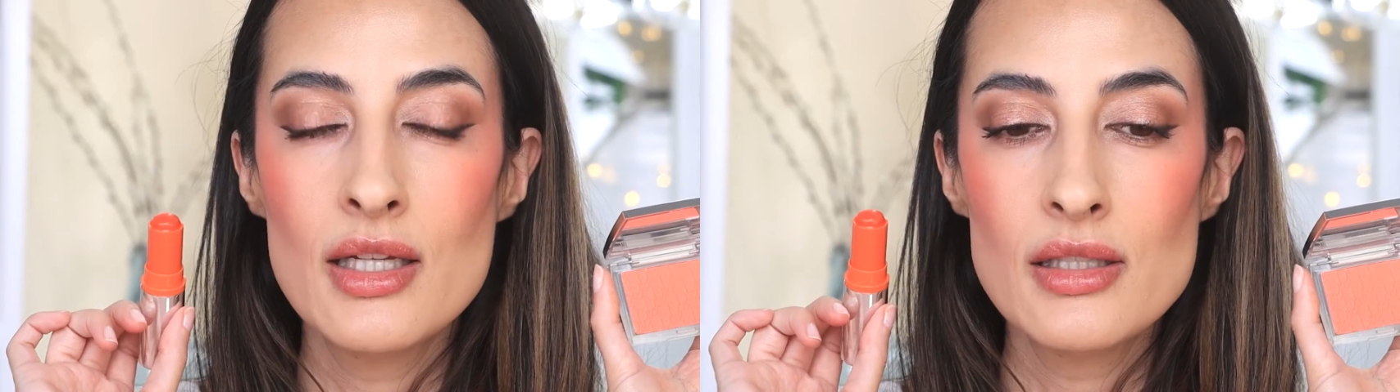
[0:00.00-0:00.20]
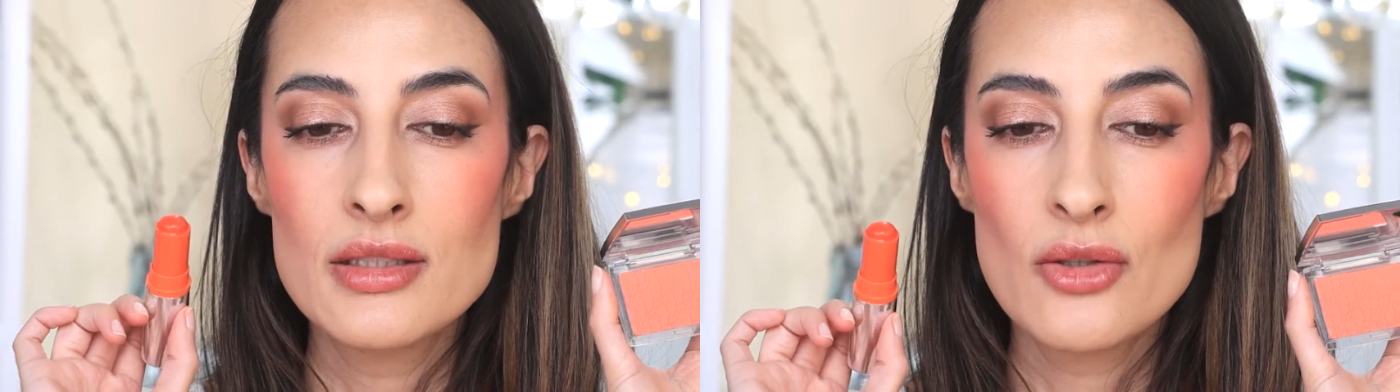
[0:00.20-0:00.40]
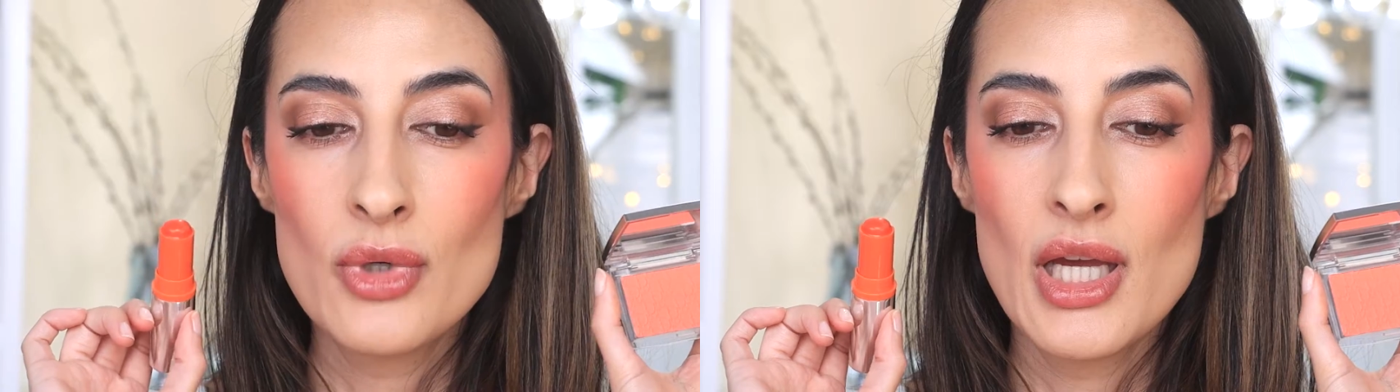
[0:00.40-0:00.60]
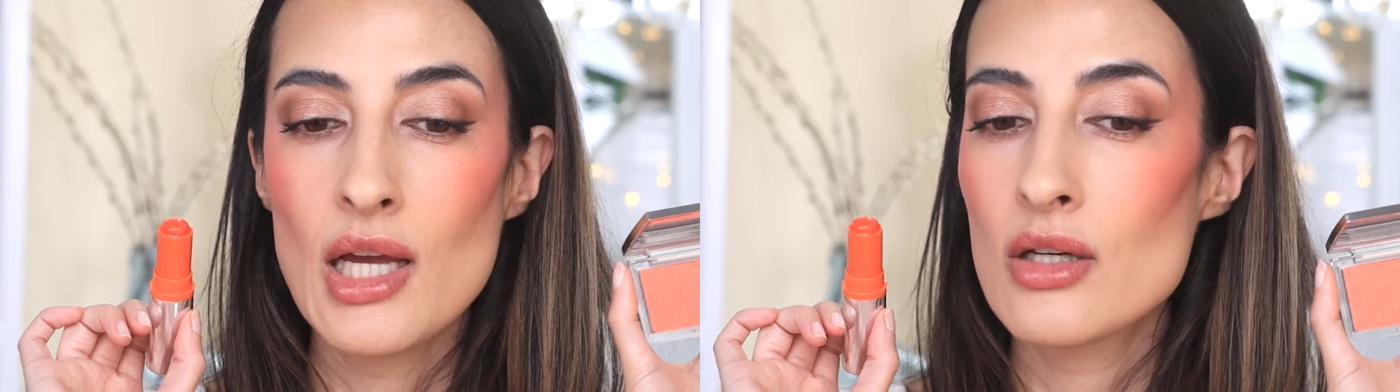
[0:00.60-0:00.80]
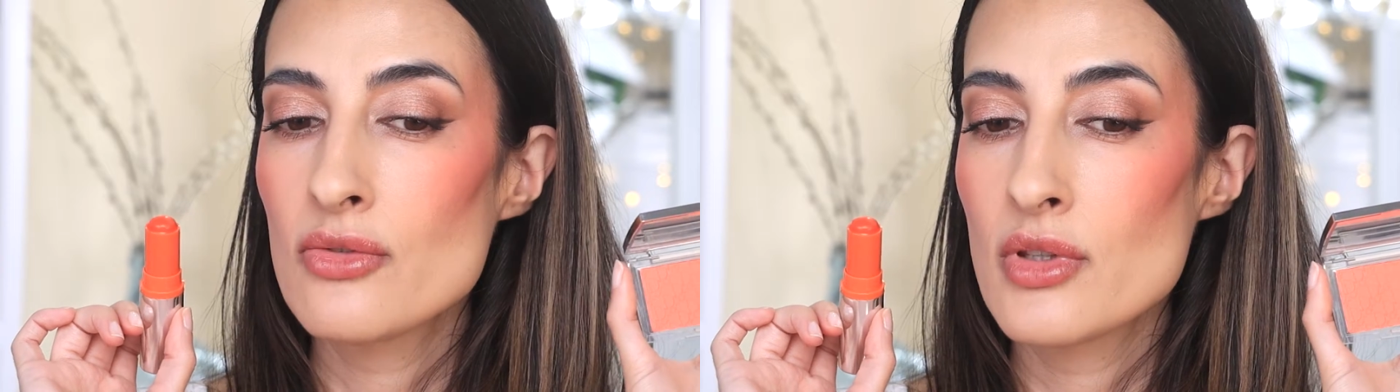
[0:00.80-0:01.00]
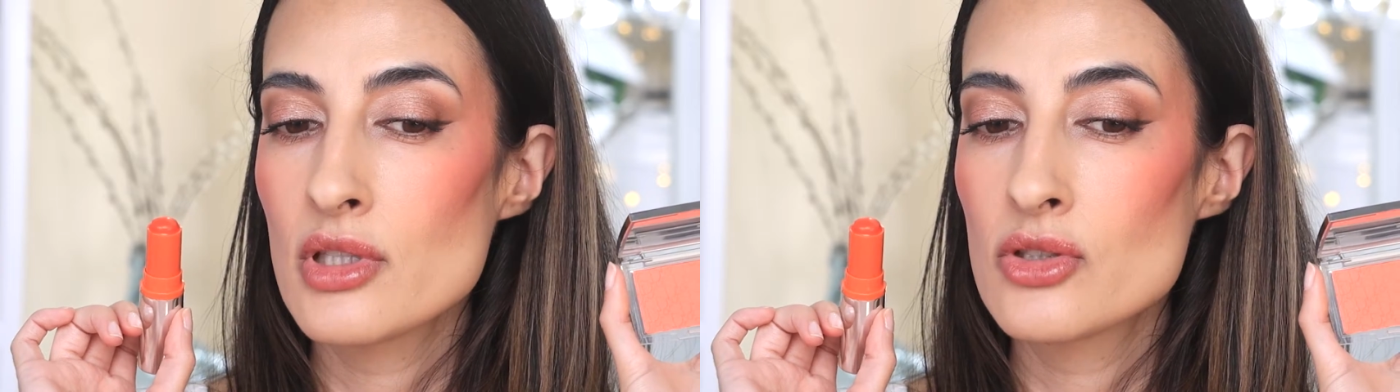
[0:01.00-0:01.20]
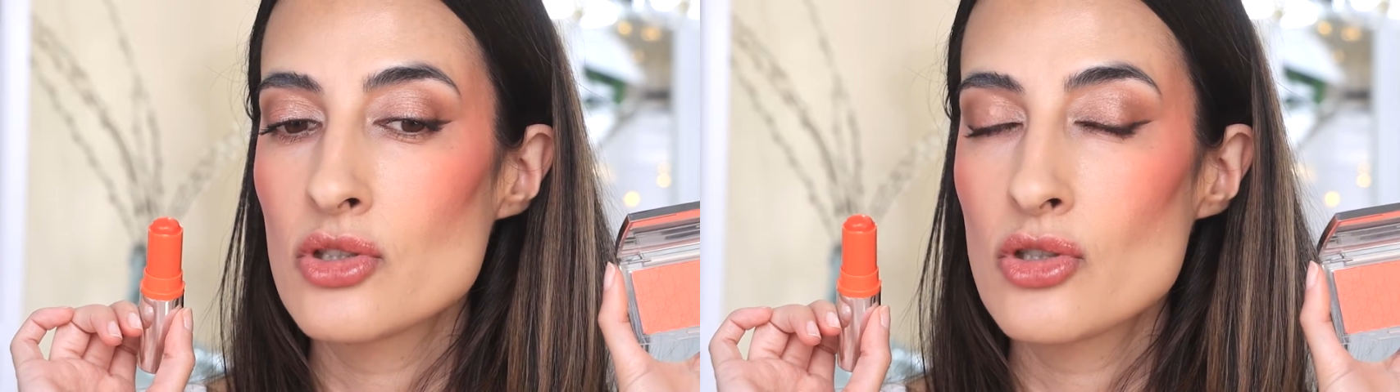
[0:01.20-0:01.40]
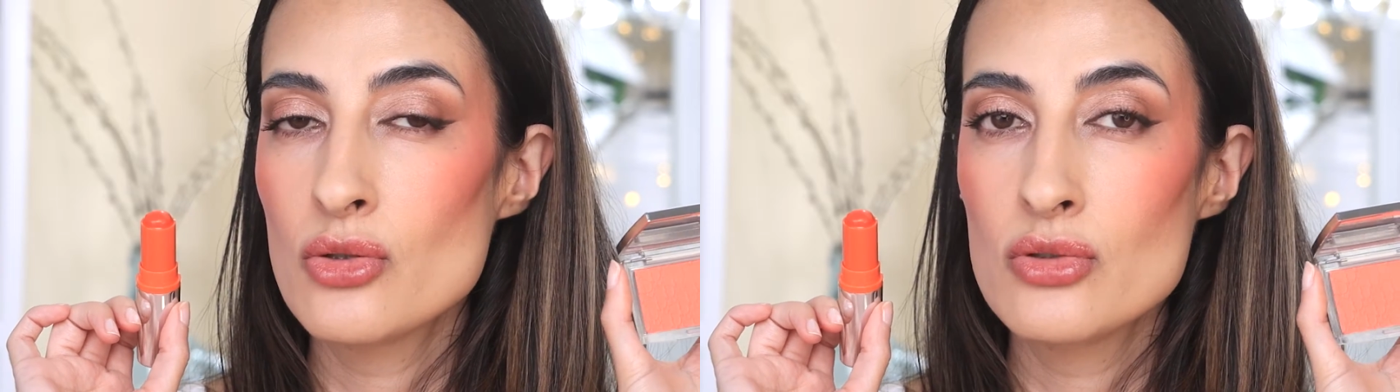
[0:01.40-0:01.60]
And here we have the
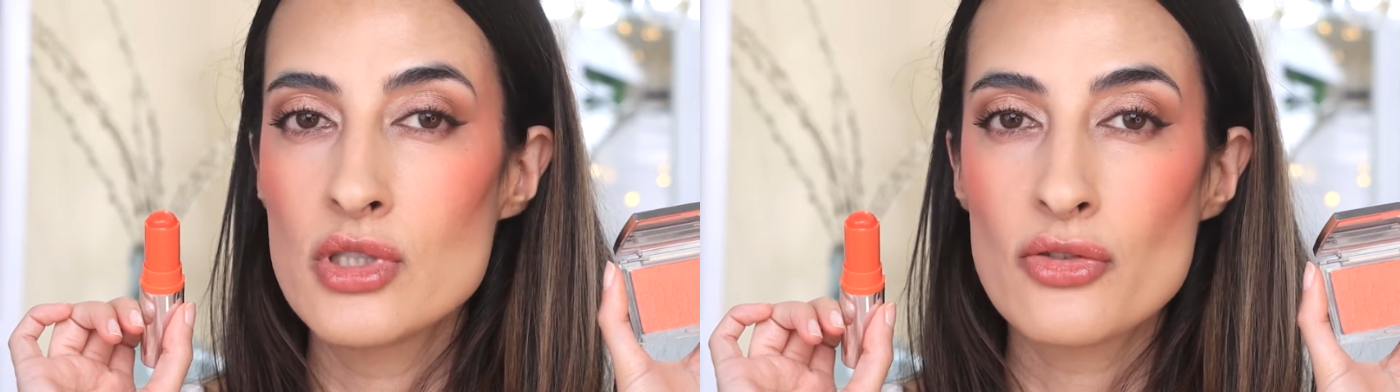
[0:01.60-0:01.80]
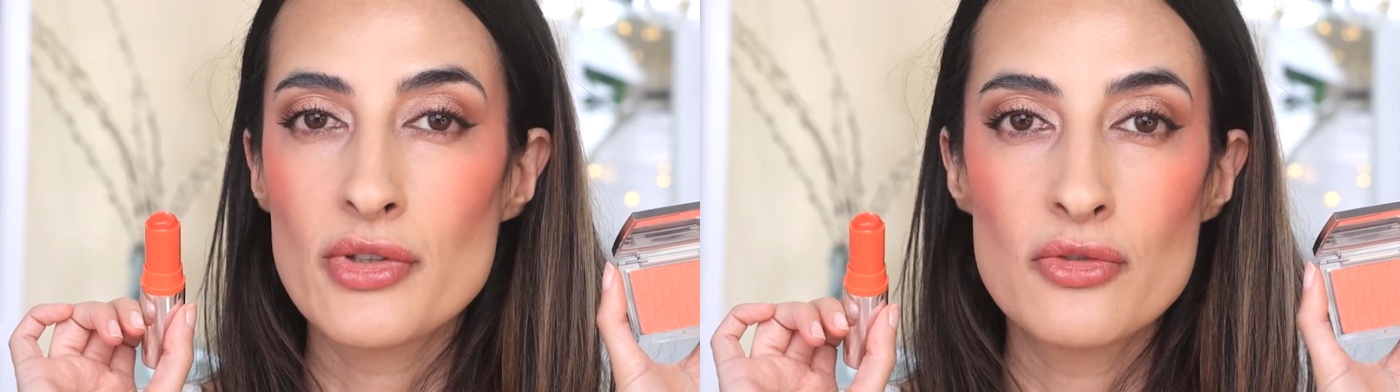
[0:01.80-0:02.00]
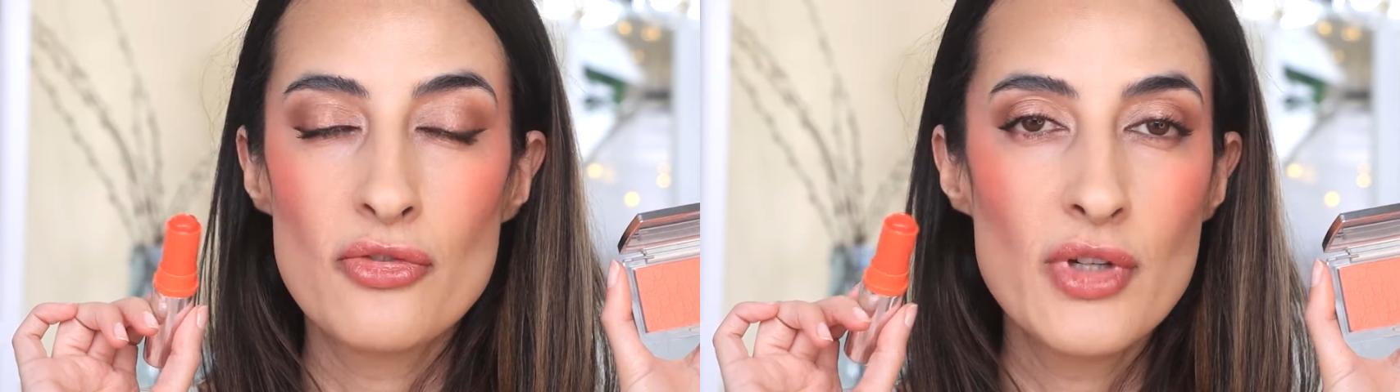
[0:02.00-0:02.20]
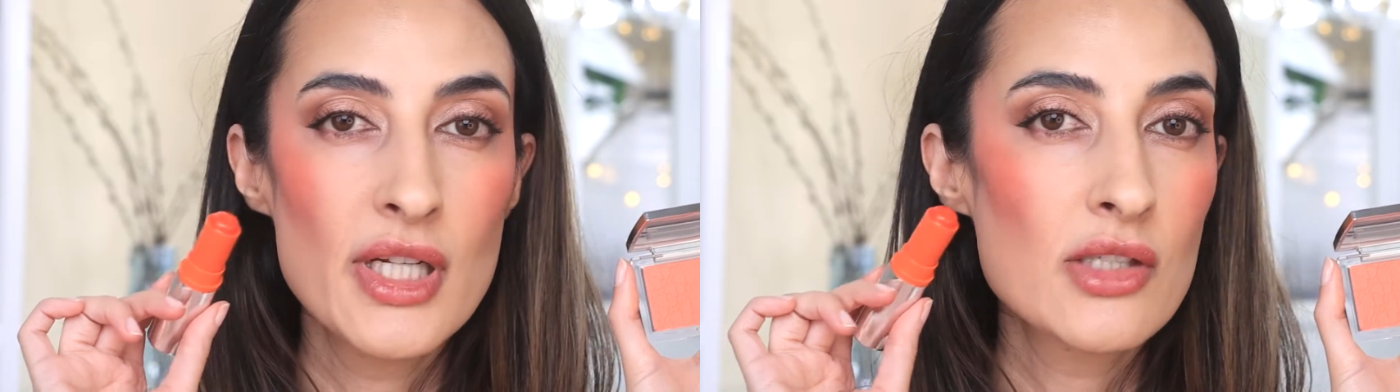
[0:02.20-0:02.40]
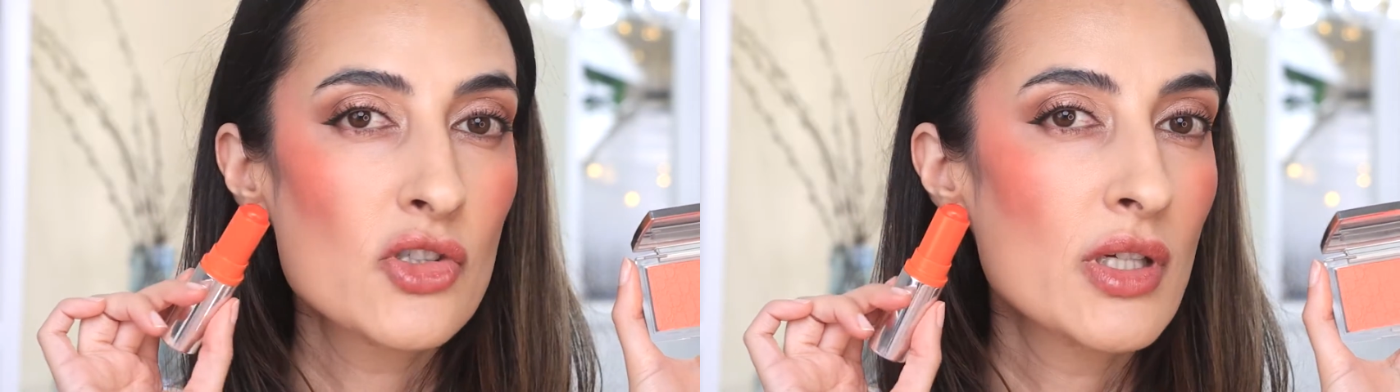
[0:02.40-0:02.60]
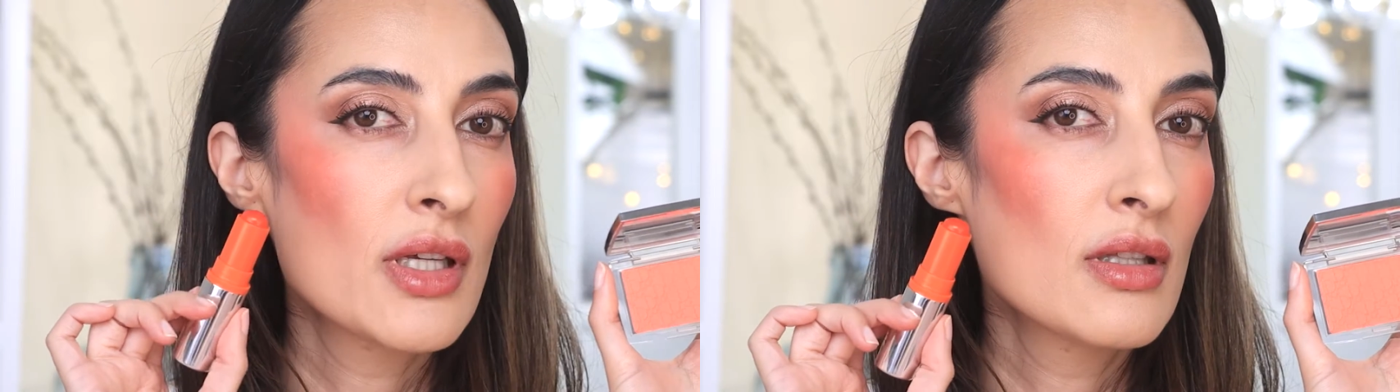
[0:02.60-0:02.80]
2 different finish.